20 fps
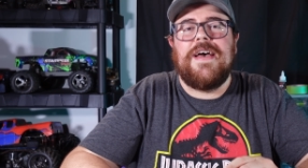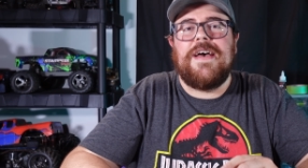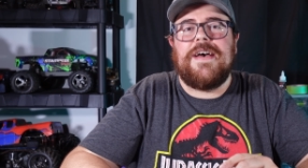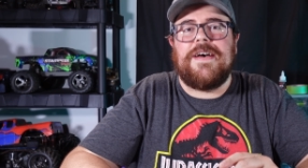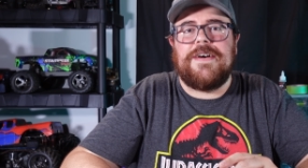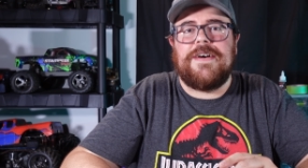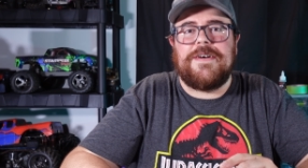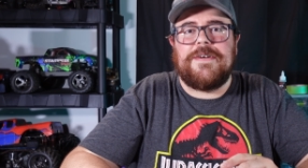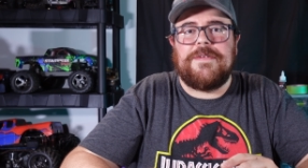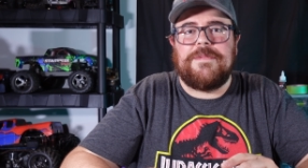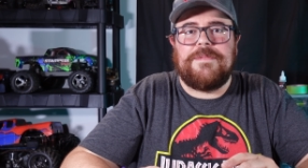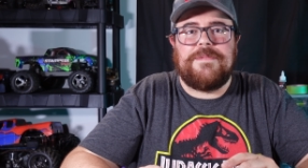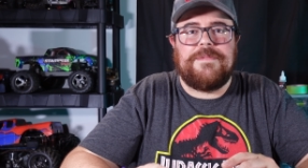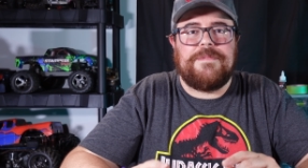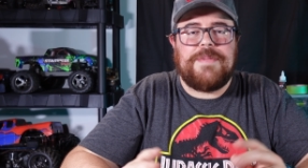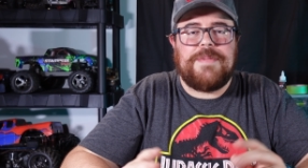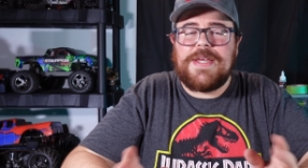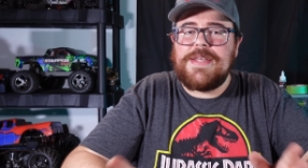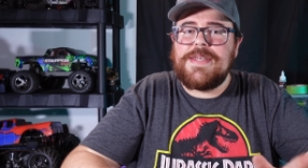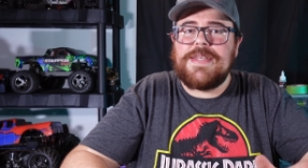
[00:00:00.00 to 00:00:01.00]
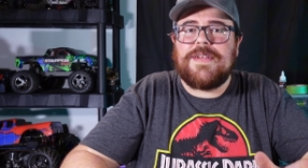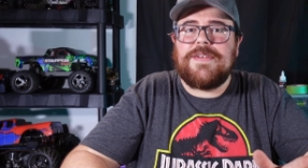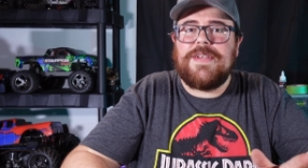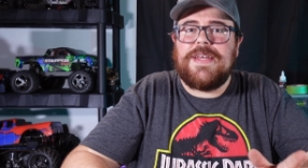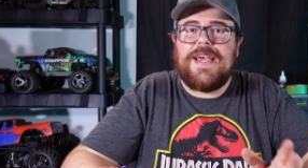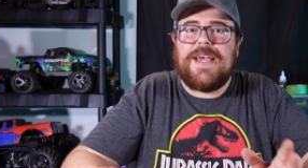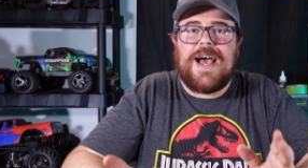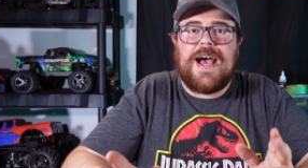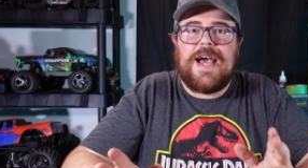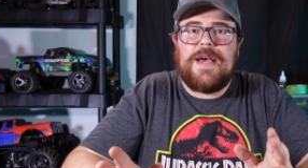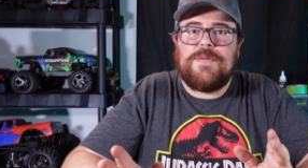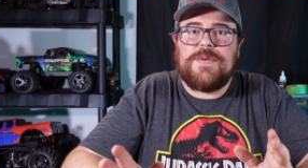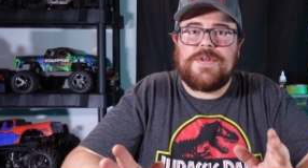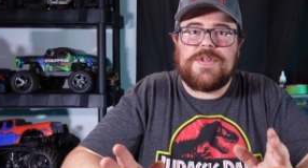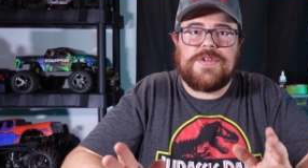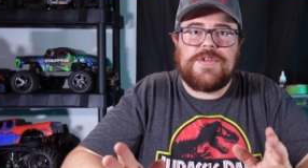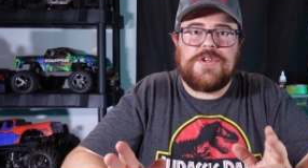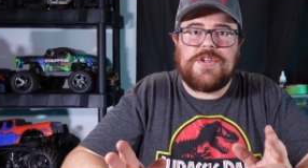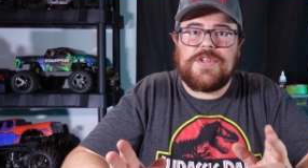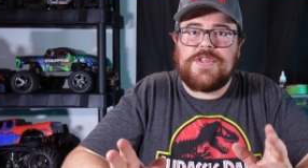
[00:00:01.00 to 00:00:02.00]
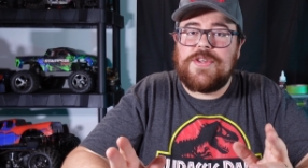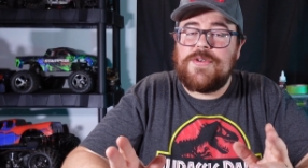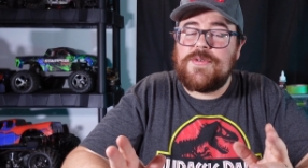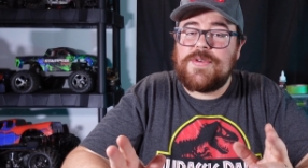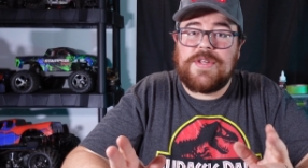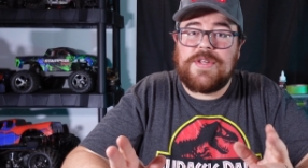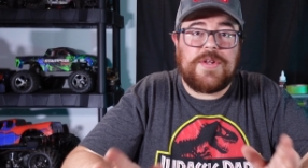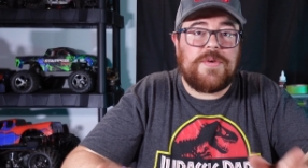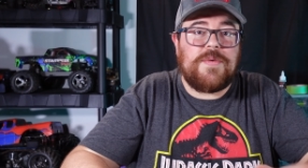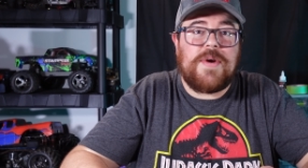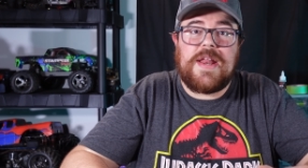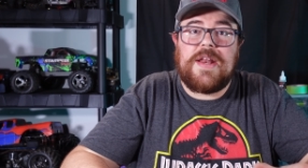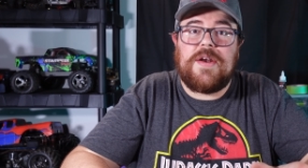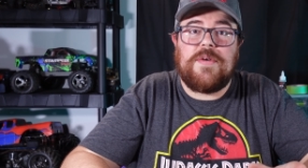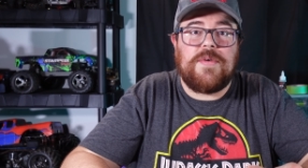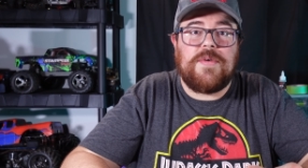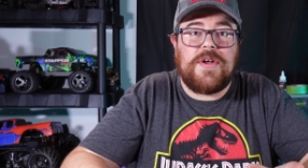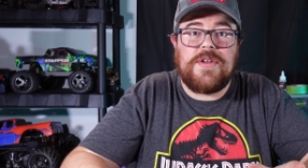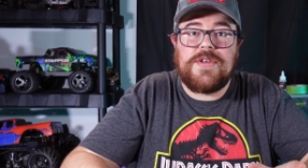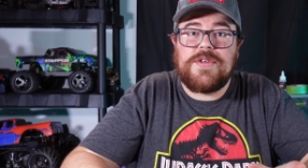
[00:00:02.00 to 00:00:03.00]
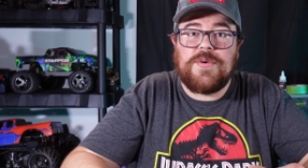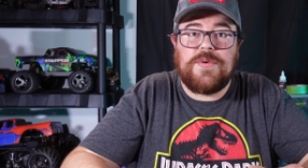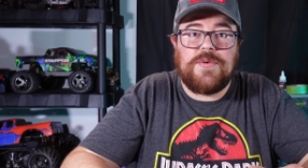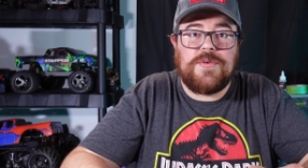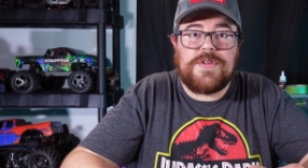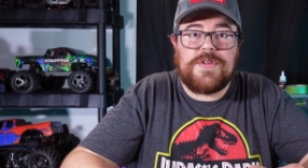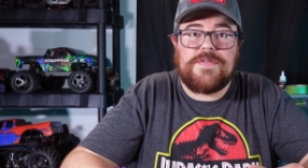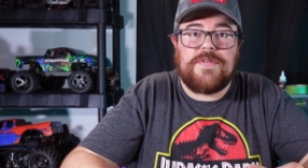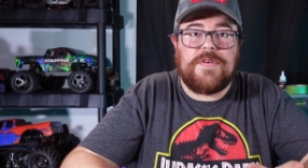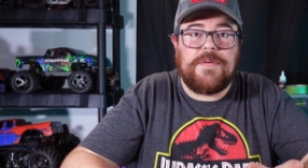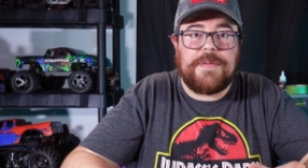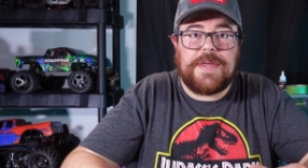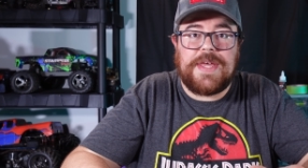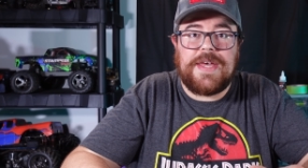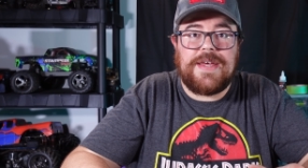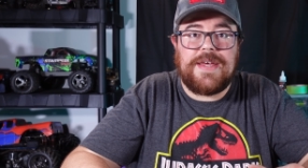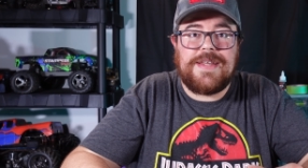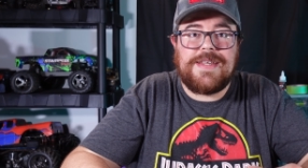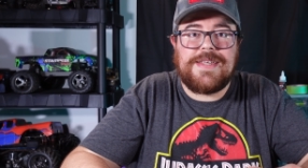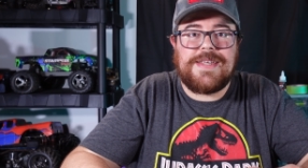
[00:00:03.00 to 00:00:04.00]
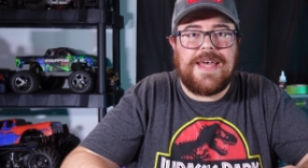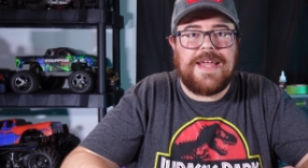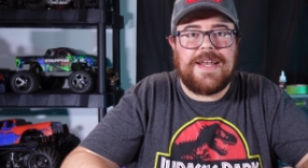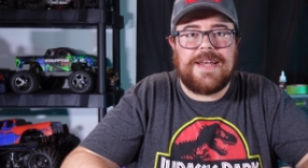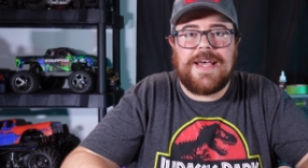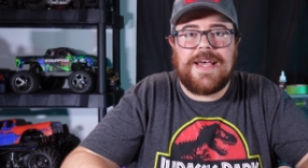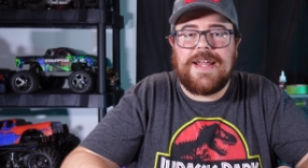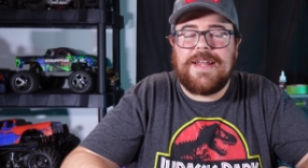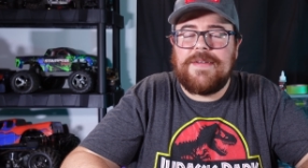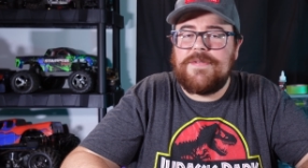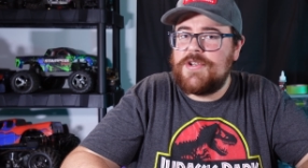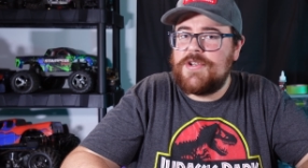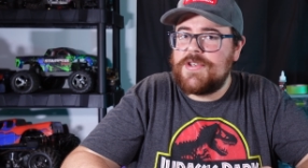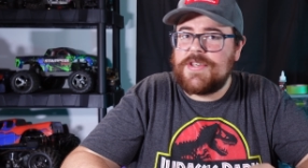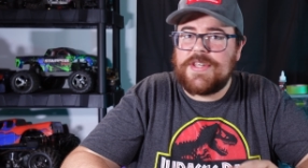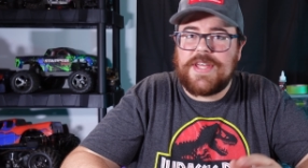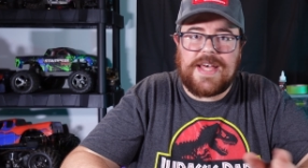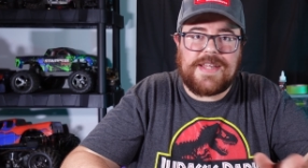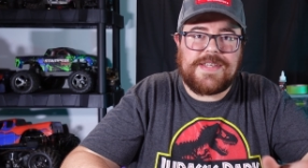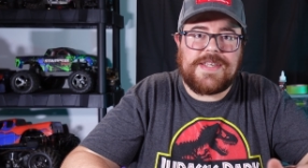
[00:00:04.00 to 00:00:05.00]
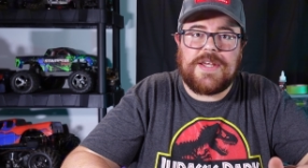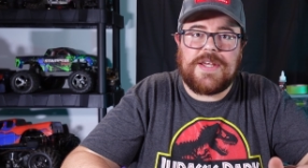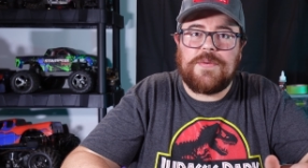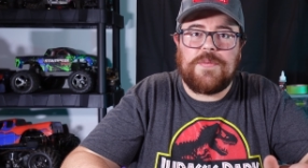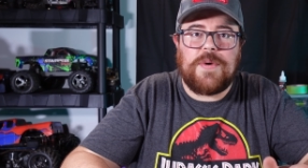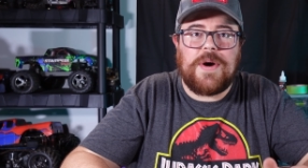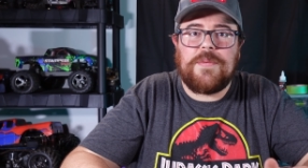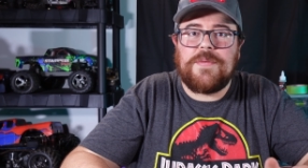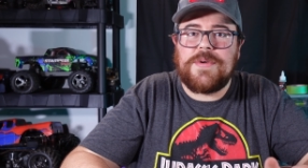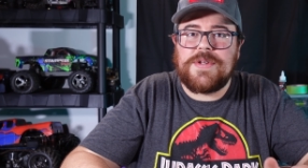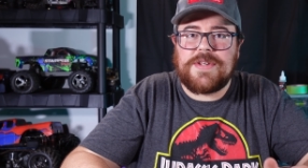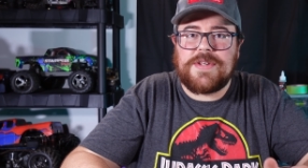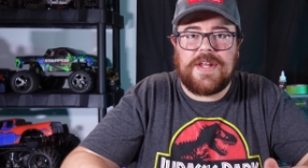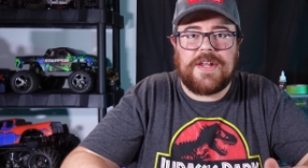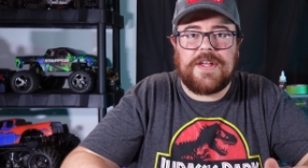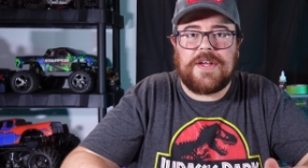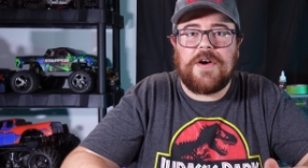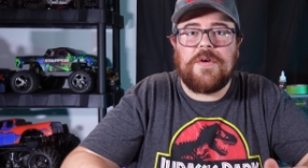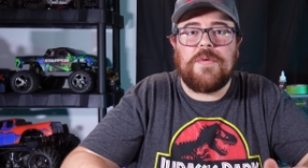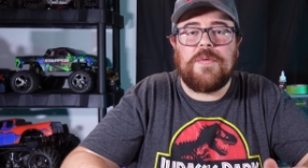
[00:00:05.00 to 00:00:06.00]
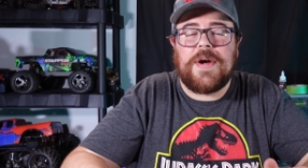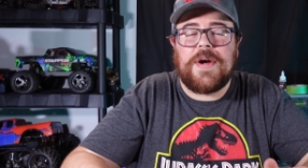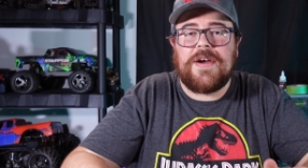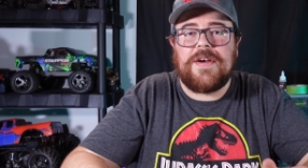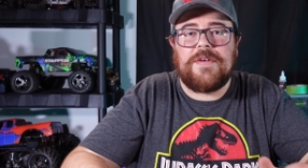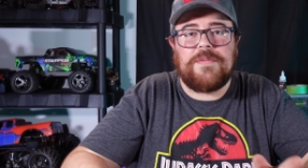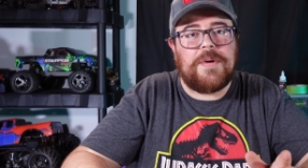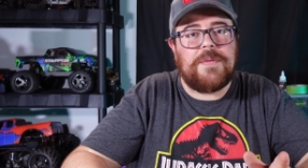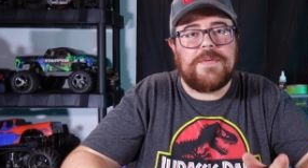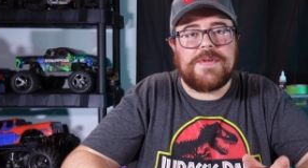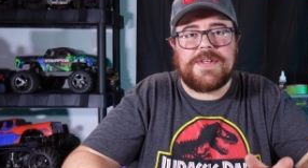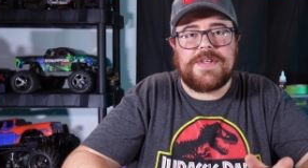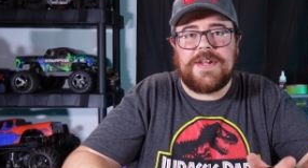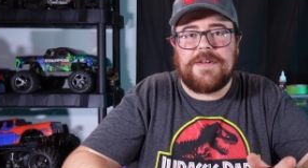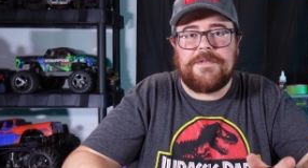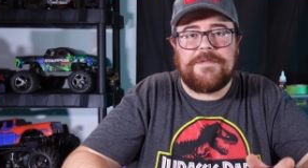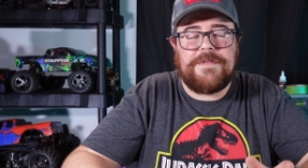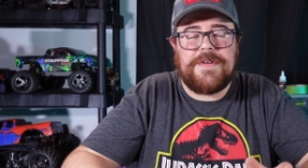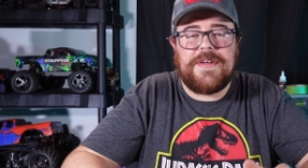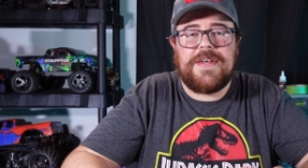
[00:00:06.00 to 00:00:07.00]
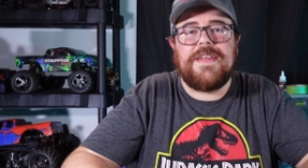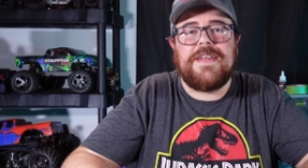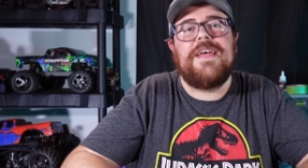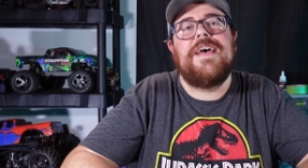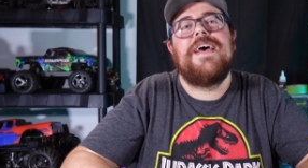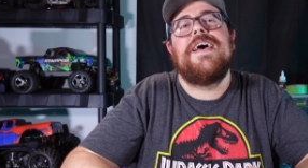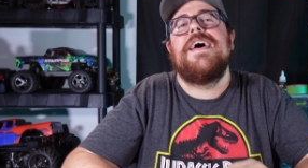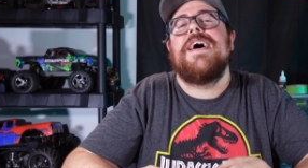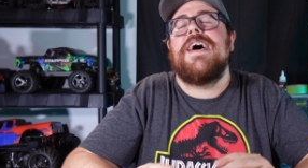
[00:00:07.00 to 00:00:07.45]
Um, basically, I was just using the ready to run tools from kits and kind of just guessing what was going to go where and what was going to fit.